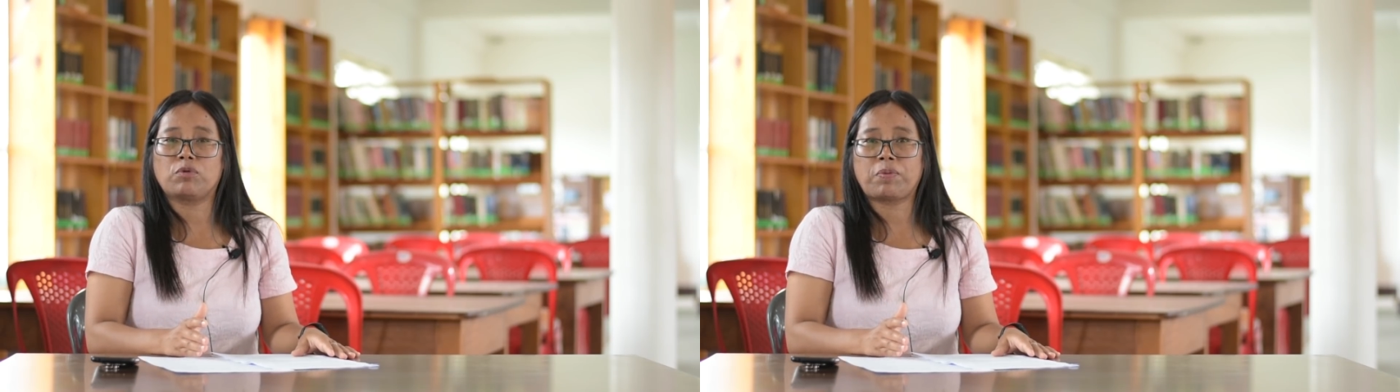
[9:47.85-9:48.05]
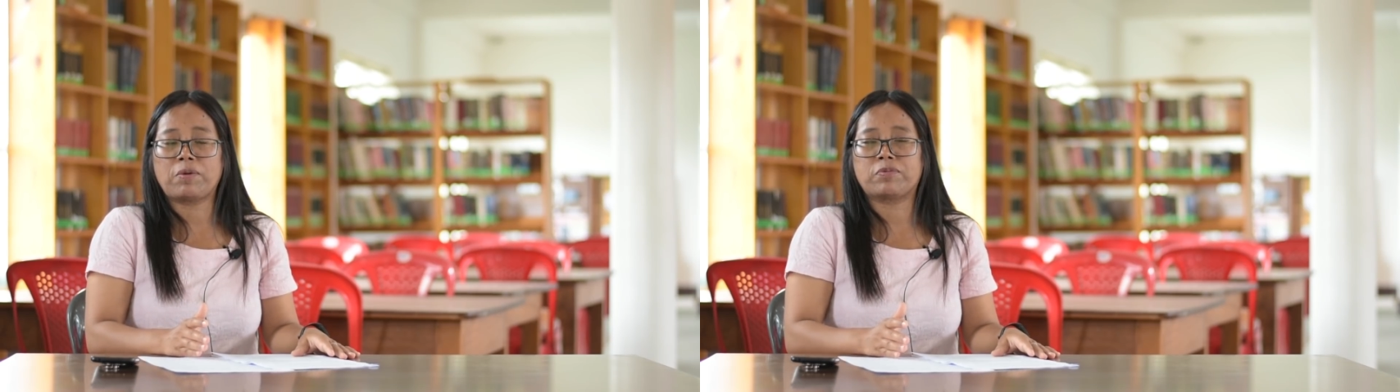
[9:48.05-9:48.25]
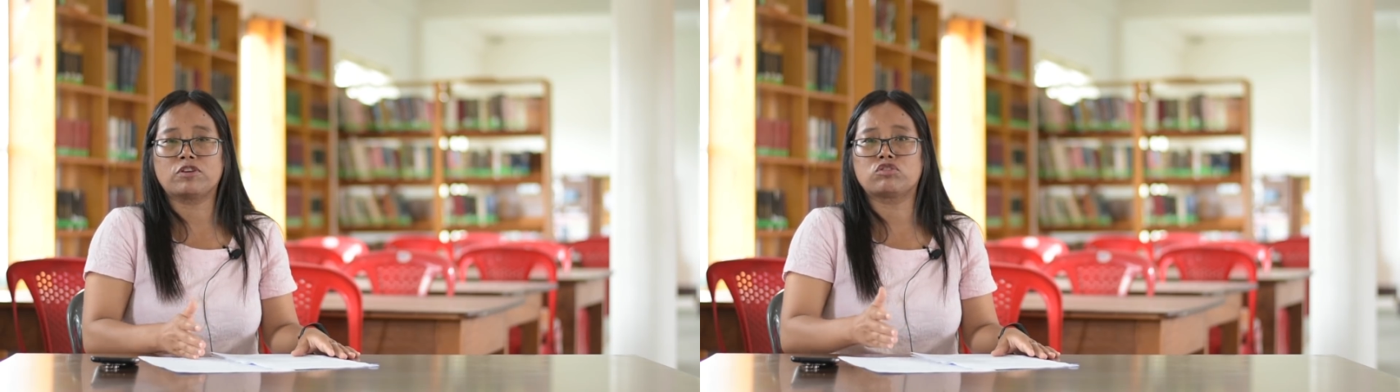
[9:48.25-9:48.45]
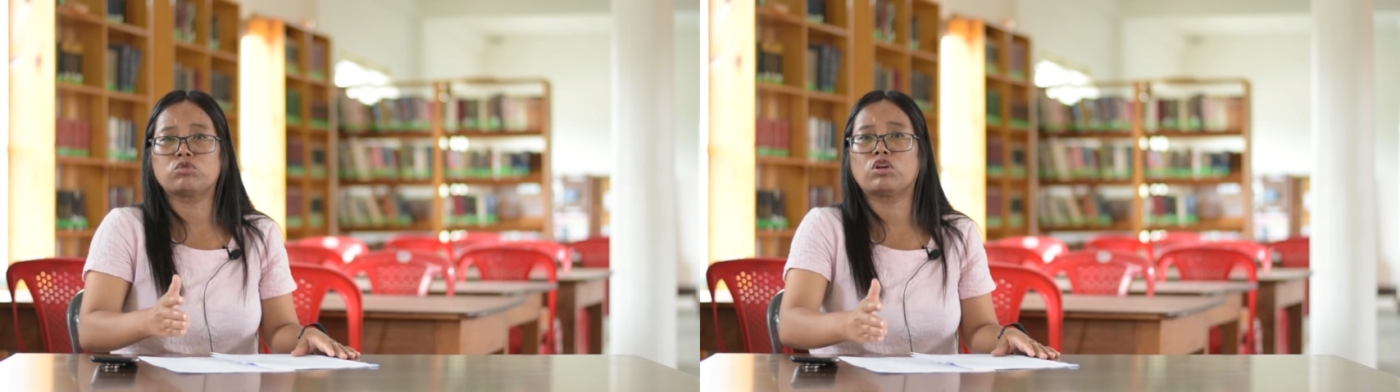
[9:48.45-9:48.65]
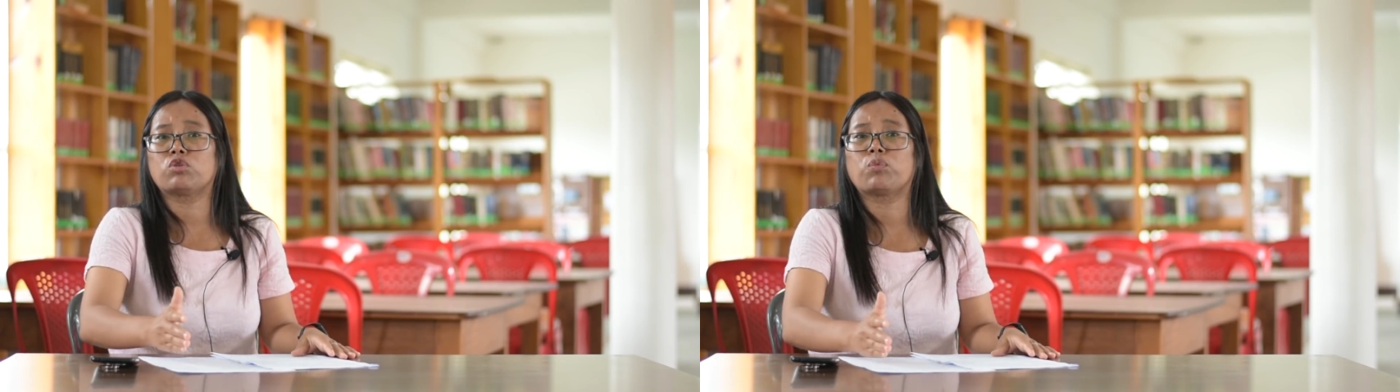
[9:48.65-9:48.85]
your papers.
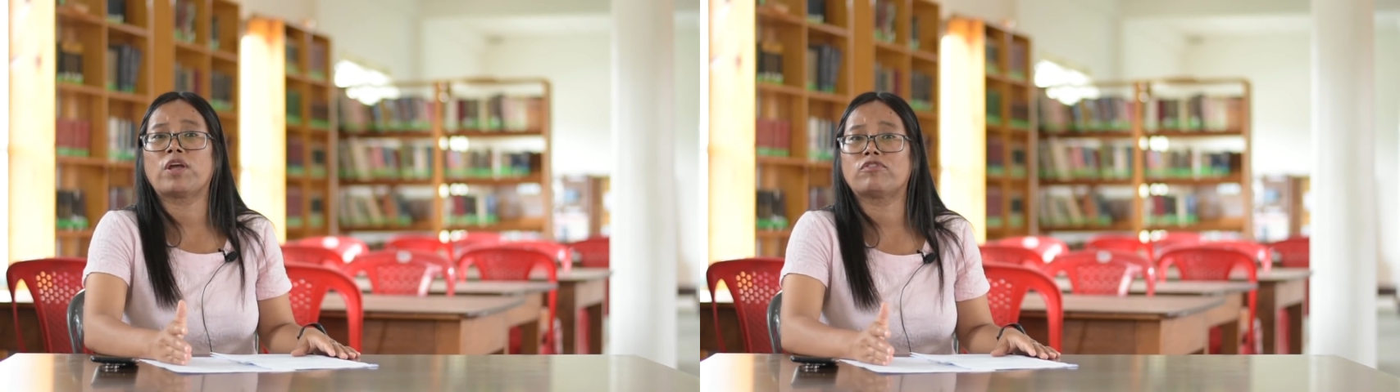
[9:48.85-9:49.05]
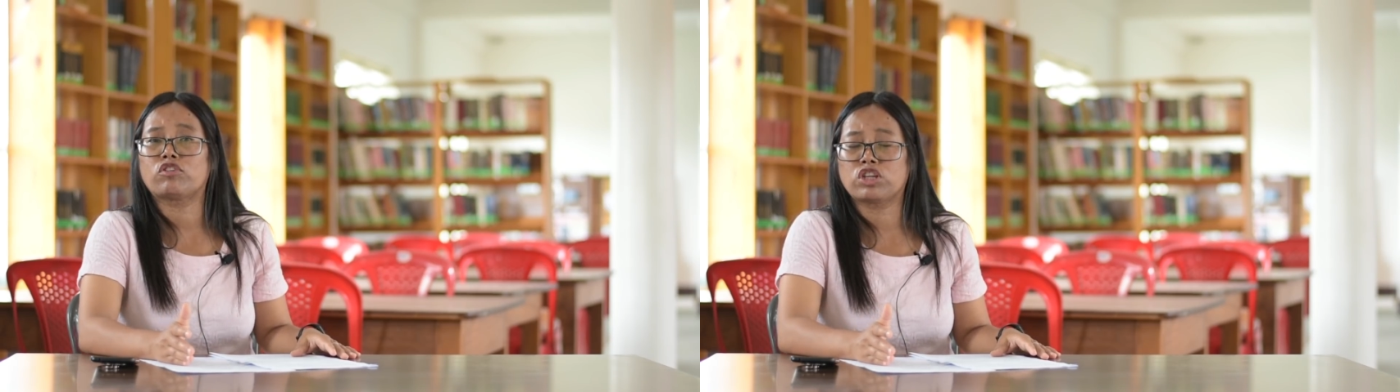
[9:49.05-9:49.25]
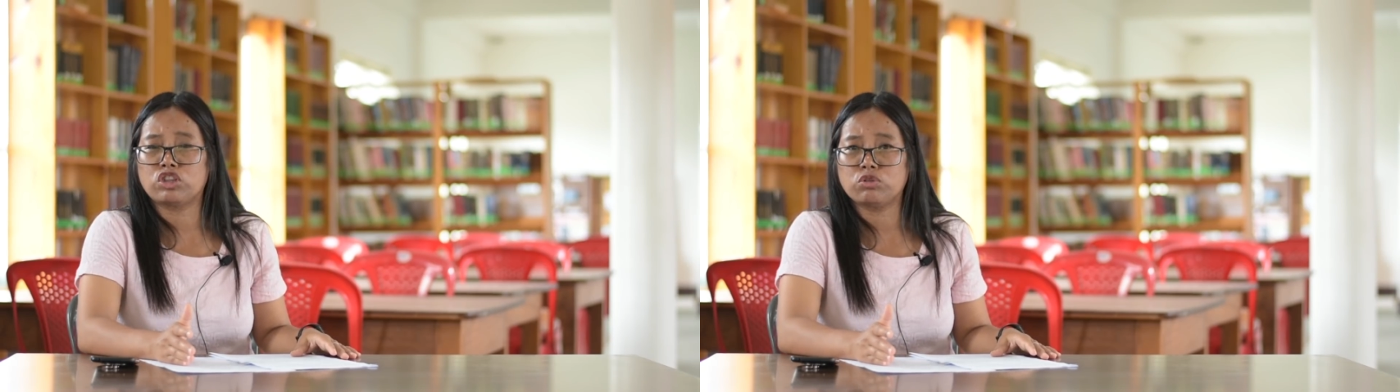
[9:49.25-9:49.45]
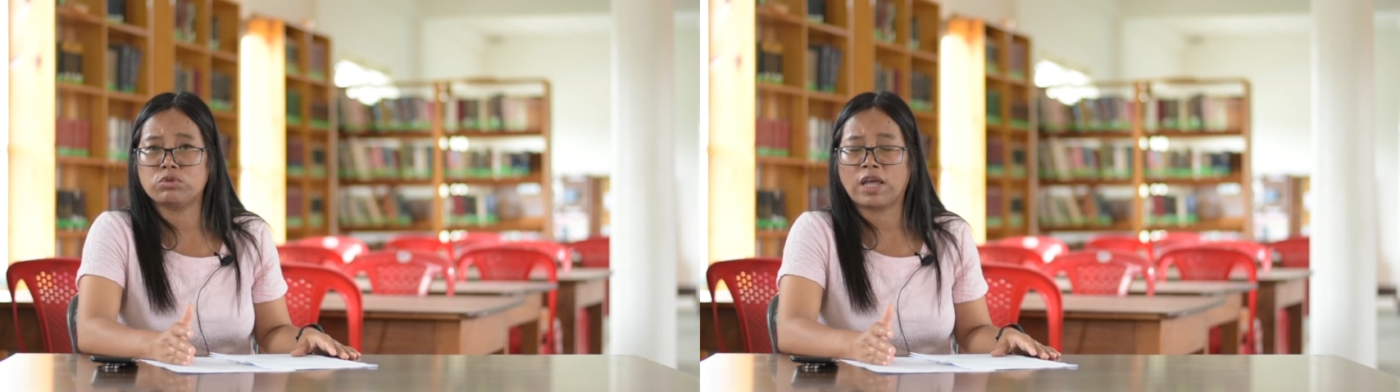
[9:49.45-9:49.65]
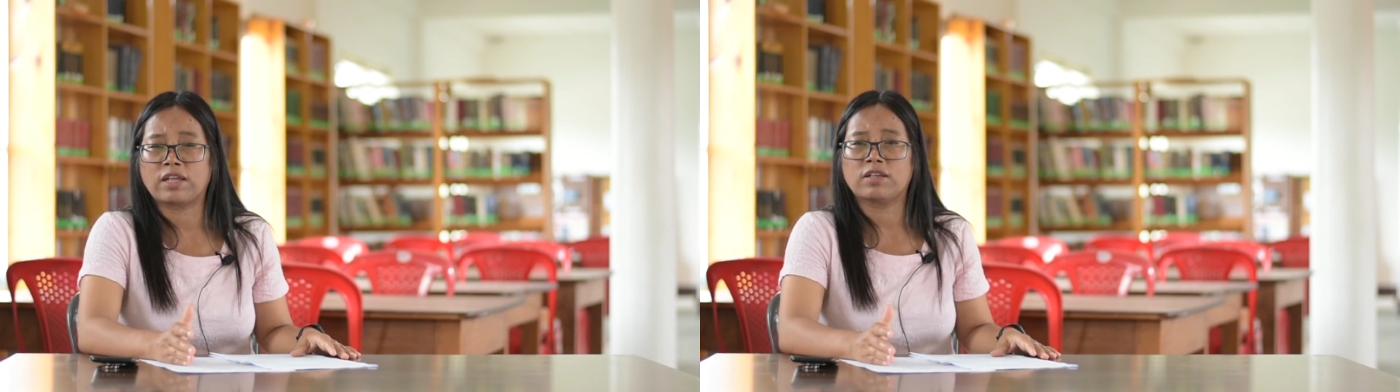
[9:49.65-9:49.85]
Do not wait for the due
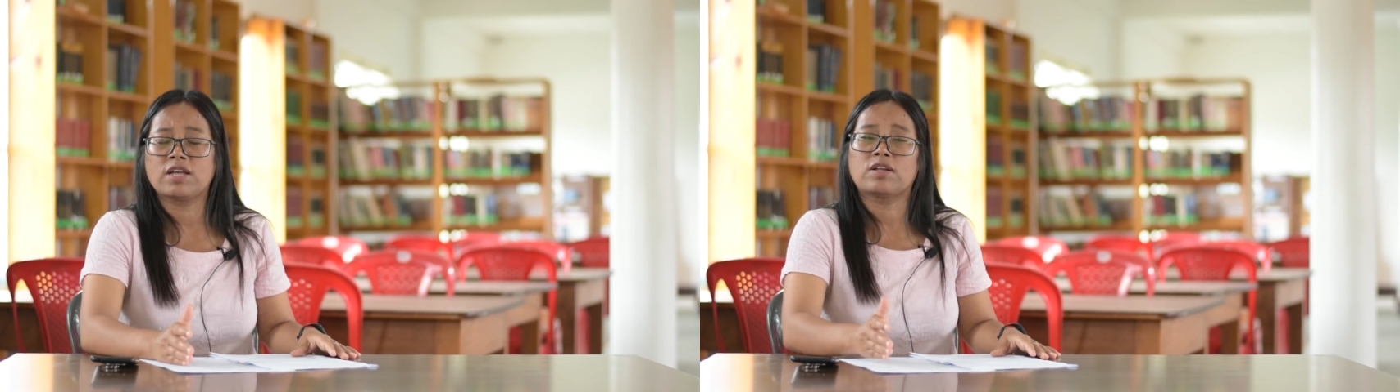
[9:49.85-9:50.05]
date.